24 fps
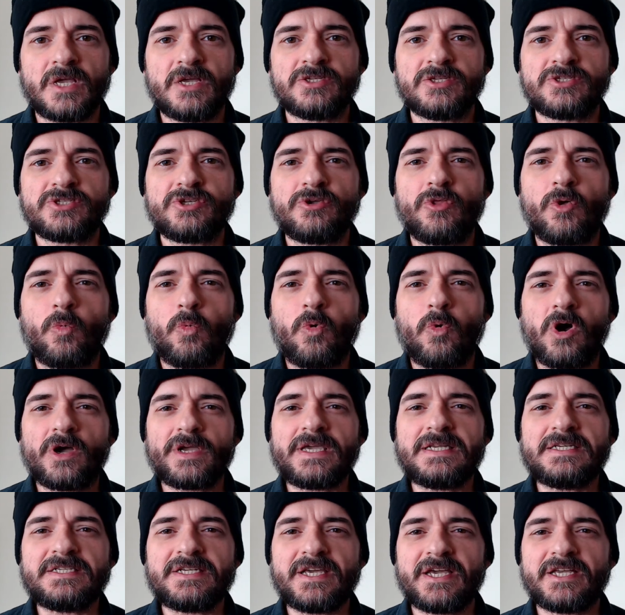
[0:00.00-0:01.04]
So The
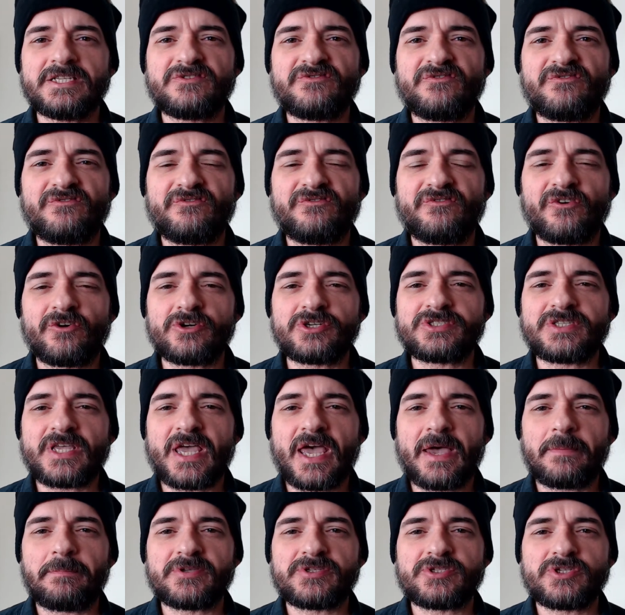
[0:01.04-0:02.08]
Walking Dead's first
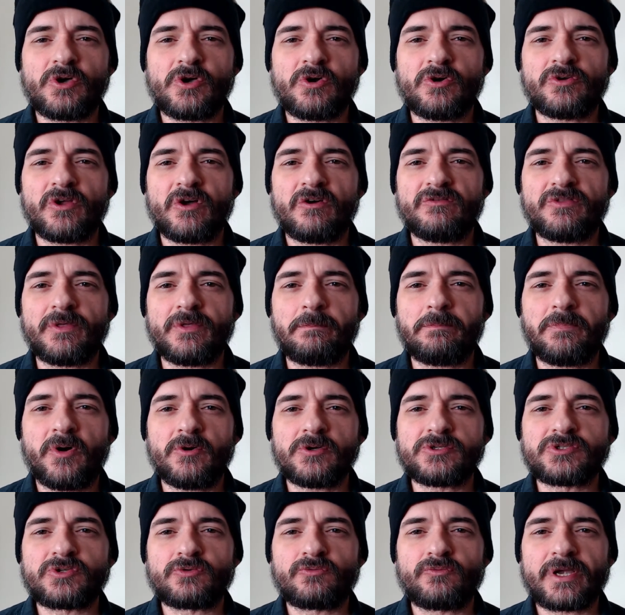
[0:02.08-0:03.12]
episode of the
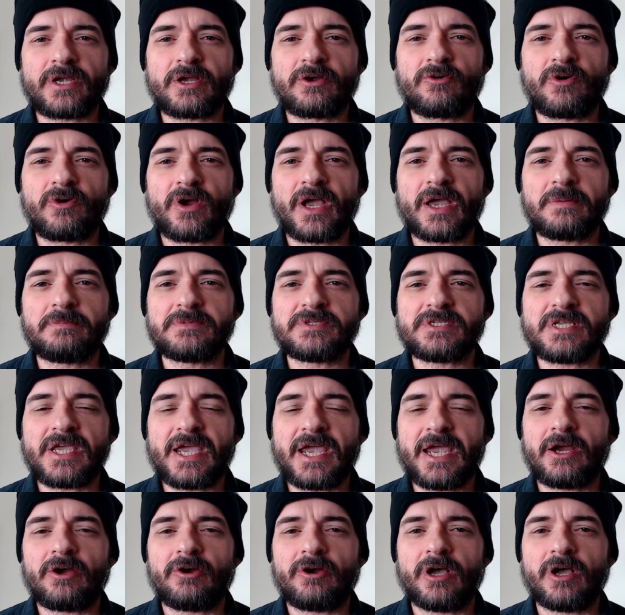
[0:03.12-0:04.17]
post-Rick Grimes
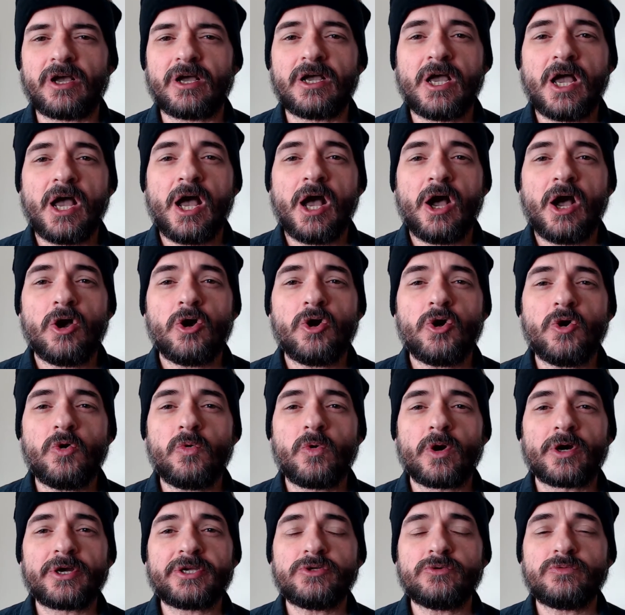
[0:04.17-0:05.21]
era, Who
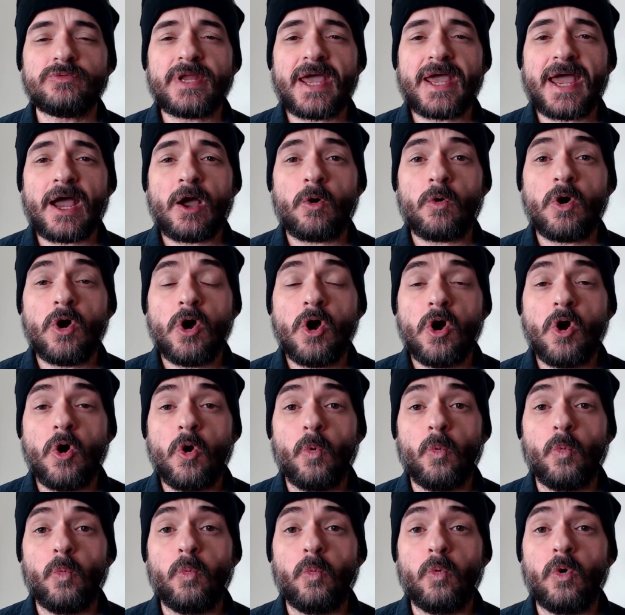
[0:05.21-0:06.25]
Are You Now,
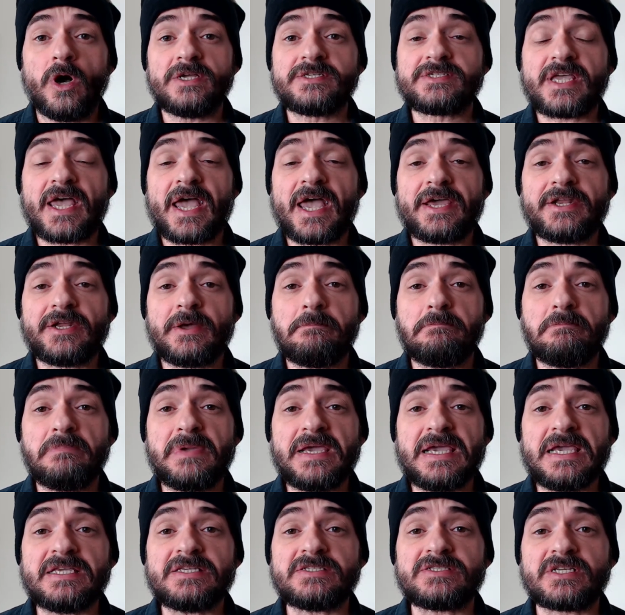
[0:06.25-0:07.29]
was an
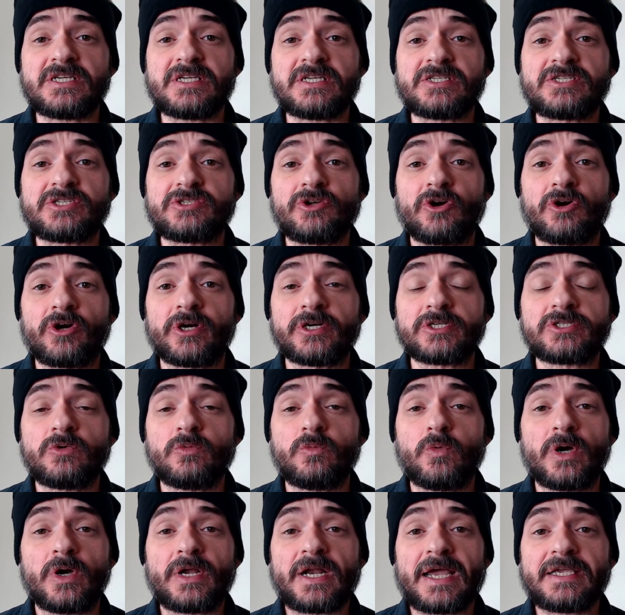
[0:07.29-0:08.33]
amazing start to
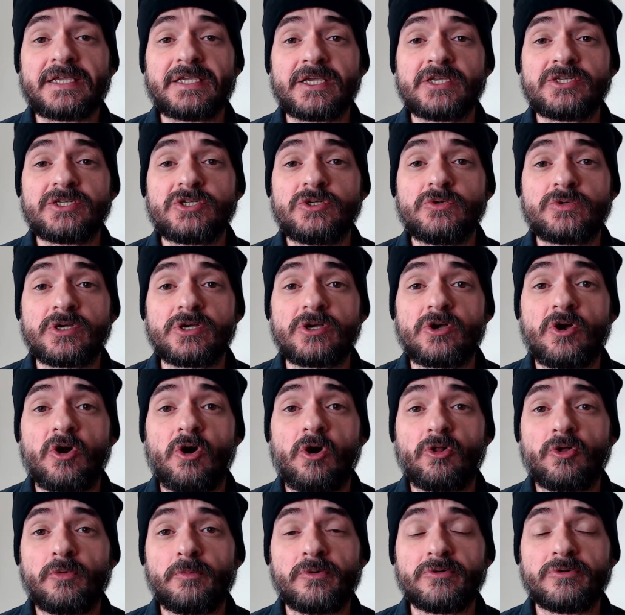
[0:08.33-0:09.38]
what I guess you could
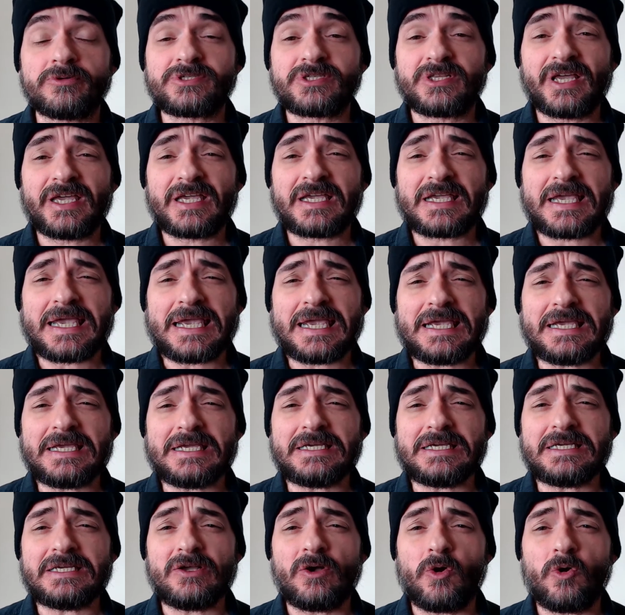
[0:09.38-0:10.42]
call almost like
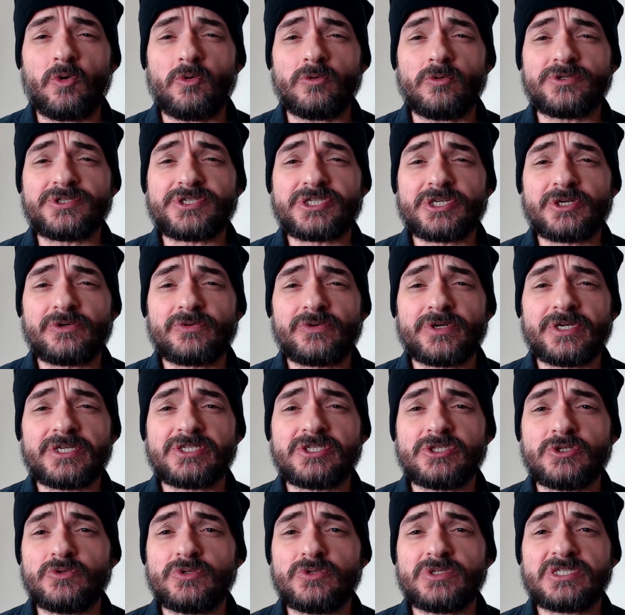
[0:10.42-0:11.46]
a old series,
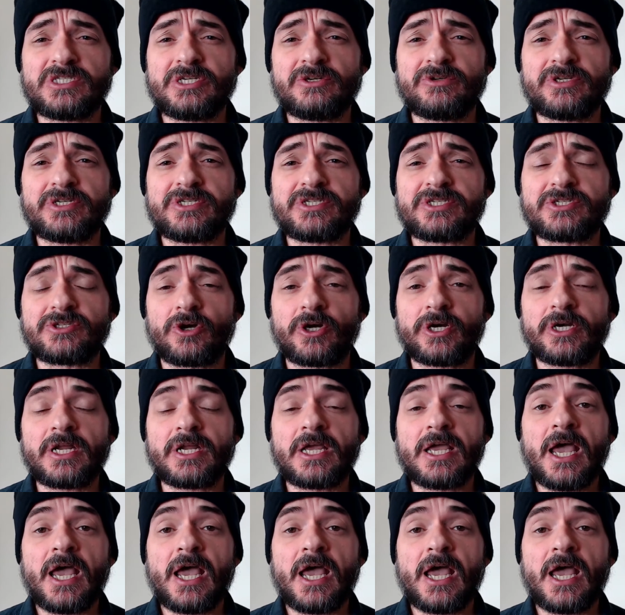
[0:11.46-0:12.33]
new series start.